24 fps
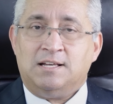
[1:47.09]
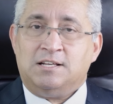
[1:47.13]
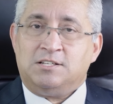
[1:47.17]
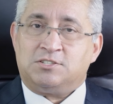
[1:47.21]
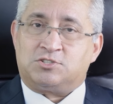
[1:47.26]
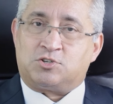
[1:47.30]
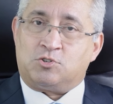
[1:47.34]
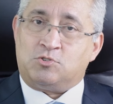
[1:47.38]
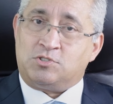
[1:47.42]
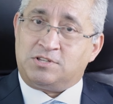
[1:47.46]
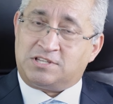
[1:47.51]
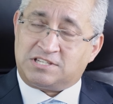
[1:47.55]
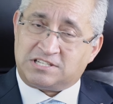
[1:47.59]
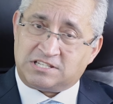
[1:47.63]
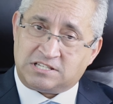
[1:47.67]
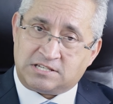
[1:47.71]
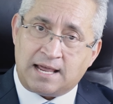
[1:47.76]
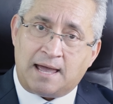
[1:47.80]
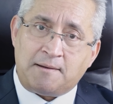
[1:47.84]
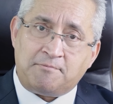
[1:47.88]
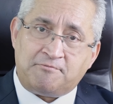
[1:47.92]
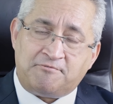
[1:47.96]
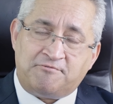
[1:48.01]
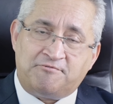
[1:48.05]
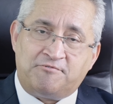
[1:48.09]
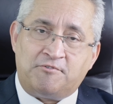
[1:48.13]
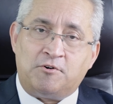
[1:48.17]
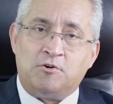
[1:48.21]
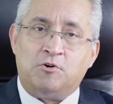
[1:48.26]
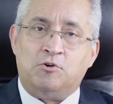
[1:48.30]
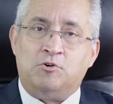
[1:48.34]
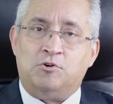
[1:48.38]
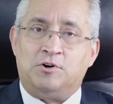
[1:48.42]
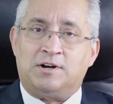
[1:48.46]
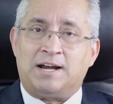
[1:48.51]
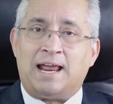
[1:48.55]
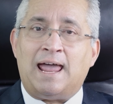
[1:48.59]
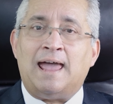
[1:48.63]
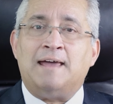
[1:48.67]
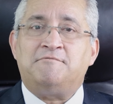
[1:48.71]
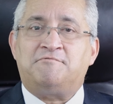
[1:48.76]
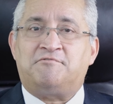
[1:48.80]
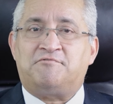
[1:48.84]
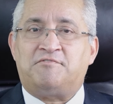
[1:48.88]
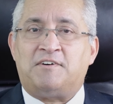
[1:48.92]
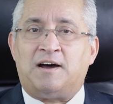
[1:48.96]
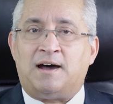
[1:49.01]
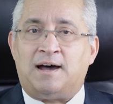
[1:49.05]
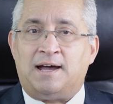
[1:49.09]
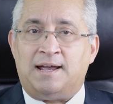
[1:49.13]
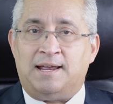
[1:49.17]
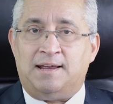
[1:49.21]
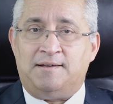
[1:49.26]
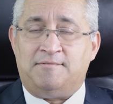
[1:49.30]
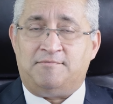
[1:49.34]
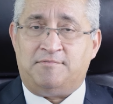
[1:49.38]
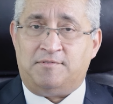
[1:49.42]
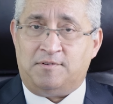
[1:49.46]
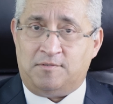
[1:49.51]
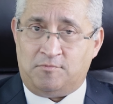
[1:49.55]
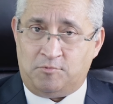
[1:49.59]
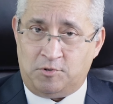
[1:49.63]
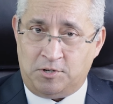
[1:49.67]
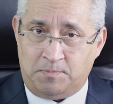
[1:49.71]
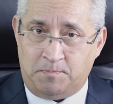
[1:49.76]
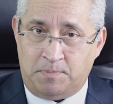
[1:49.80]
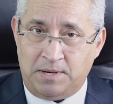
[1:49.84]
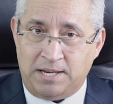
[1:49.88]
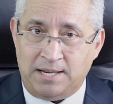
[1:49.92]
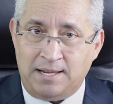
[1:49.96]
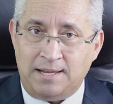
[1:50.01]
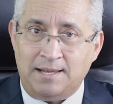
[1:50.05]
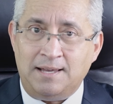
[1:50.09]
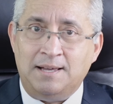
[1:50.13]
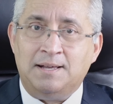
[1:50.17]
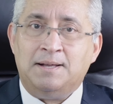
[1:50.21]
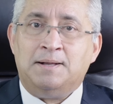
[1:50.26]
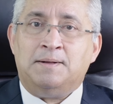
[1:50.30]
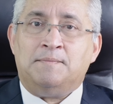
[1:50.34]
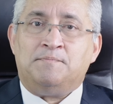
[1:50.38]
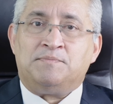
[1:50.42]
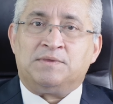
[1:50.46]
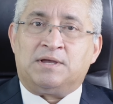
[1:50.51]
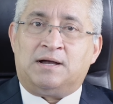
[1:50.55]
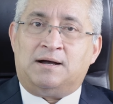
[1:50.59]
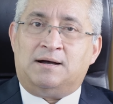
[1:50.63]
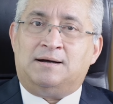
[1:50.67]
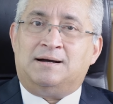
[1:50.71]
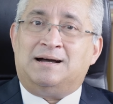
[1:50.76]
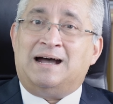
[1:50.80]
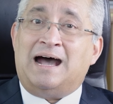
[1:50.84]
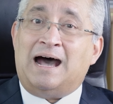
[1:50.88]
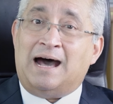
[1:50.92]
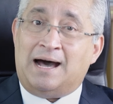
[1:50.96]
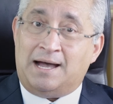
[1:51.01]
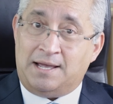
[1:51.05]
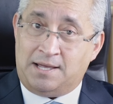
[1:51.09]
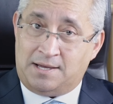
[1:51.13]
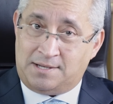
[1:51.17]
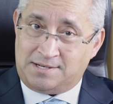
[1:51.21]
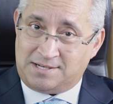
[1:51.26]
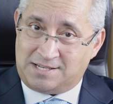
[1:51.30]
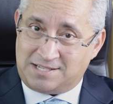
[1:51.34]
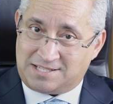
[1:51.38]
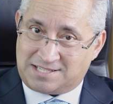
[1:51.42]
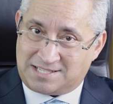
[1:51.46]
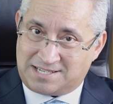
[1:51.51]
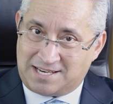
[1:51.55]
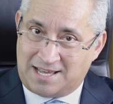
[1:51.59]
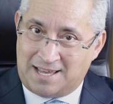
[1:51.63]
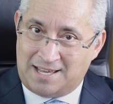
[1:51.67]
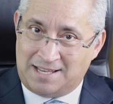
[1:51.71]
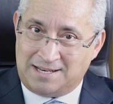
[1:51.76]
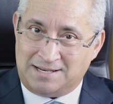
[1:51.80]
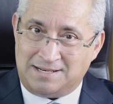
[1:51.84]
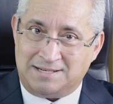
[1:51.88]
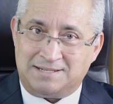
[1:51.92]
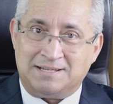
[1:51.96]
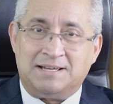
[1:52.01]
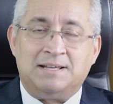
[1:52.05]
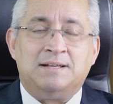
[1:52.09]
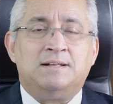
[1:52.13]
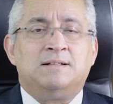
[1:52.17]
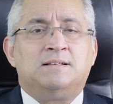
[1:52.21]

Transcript: So step 4 and 5 would be, I understand.